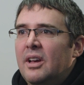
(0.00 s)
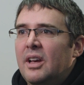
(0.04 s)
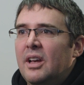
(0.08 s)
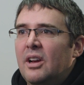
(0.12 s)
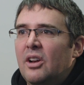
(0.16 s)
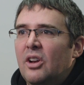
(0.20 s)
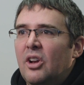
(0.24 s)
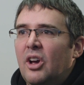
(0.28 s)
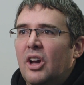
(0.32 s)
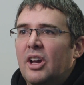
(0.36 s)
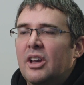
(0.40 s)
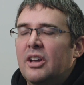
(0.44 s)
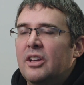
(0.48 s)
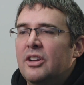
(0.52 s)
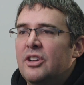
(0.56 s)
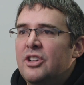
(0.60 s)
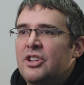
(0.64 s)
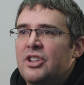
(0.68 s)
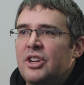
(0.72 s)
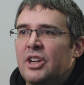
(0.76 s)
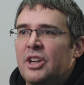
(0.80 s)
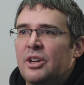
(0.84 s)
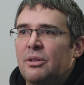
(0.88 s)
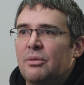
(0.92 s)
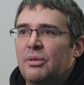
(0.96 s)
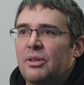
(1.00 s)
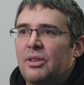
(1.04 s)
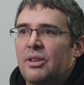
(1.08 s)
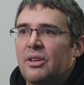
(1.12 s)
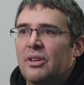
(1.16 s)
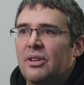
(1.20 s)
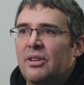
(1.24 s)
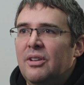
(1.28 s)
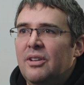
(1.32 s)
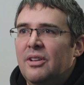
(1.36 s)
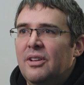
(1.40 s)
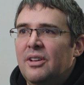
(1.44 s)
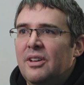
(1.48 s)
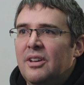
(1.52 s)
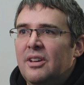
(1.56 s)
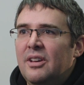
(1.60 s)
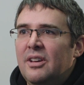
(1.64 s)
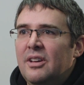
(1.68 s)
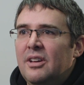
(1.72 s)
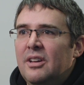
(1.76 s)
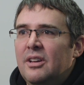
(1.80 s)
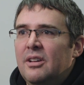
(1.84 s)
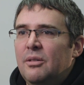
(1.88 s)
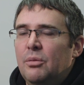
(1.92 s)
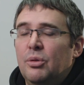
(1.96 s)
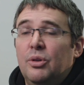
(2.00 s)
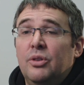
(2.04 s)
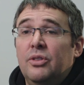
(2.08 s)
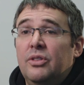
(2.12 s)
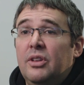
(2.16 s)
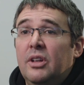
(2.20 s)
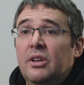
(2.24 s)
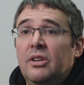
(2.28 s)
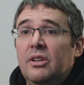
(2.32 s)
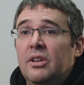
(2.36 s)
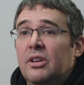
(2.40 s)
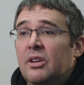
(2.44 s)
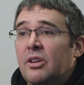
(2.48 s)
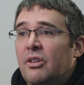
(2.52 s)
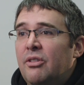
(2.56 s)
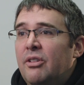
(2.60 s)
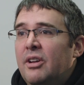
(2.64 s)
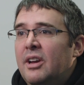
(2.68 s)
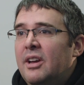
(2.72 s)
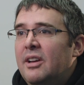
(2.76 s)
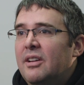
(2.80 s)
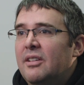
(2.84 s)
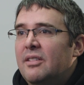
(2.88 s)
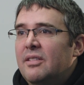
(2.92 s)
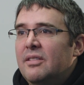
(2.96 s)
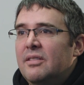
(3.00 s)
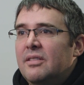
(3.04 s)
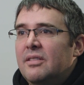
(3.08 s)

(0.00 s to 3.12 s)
and like and share with you, because then you can create